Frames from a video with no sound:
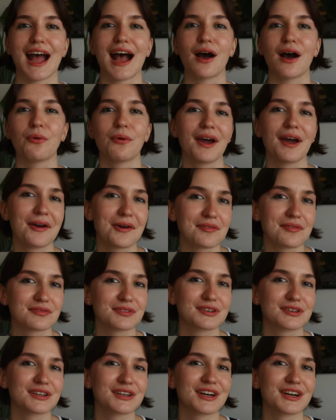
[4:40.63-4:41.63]

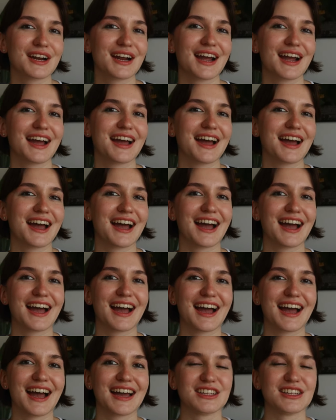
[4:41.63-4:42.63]
however,
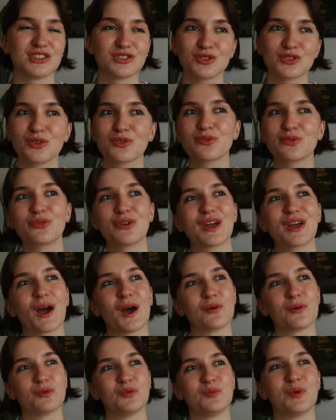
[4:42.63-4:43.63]
I don't
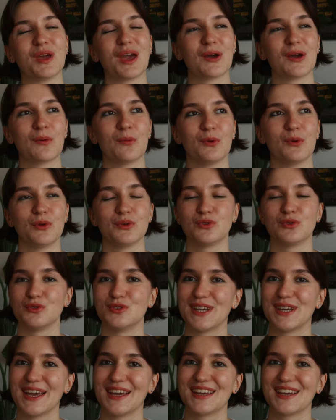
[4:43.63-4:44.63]
think I be able to
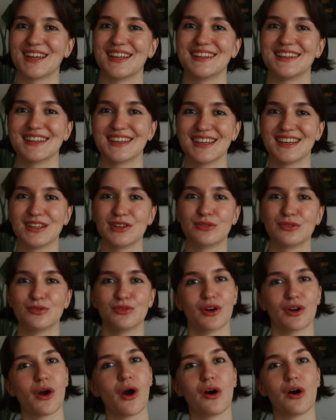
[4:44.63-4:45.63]
take it into
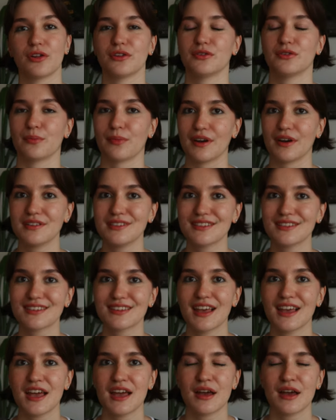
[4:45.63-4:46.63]
the colder
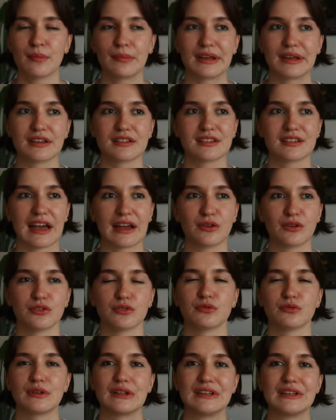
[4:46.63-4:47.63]
months because I
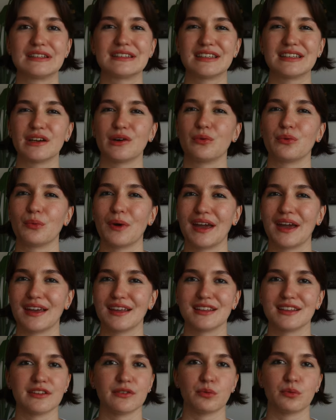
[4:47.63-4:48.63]
couldn't really see a
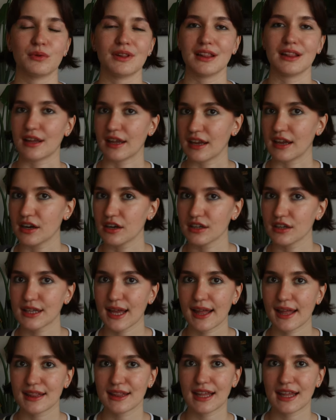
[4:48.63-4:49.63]
way this would layer
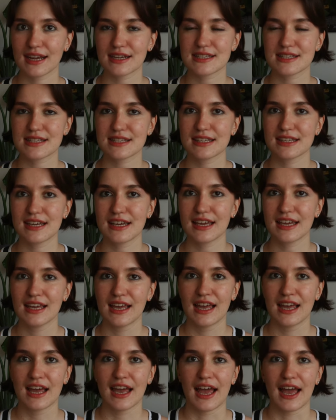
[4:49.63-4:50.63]
that
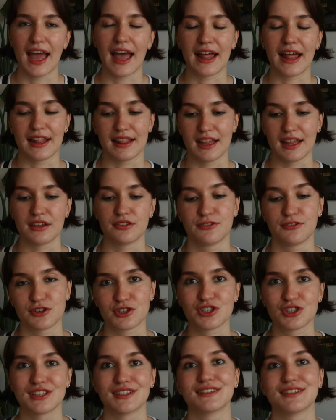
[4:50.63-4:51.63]
nicely, and
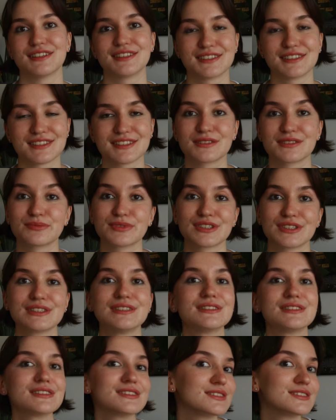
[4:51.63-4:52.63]
unfortunately the summer
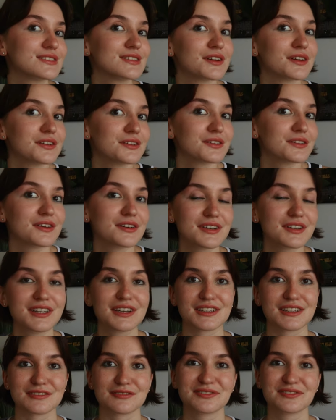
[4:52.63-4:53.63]
is not long
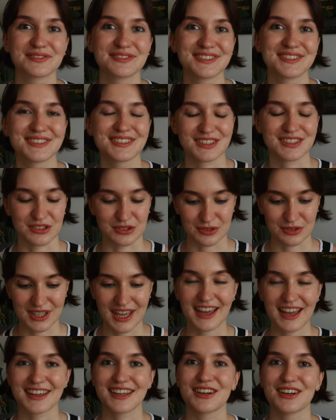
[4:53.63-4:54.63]
enough. So
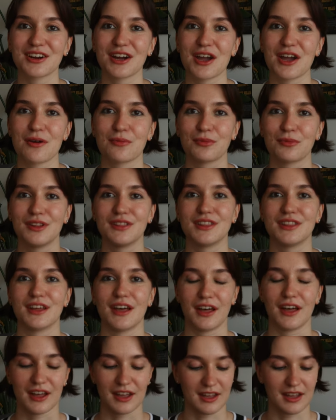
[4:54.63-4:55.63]
yeah, here I am with
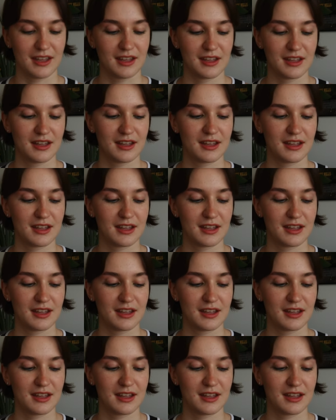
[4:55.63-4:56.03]
the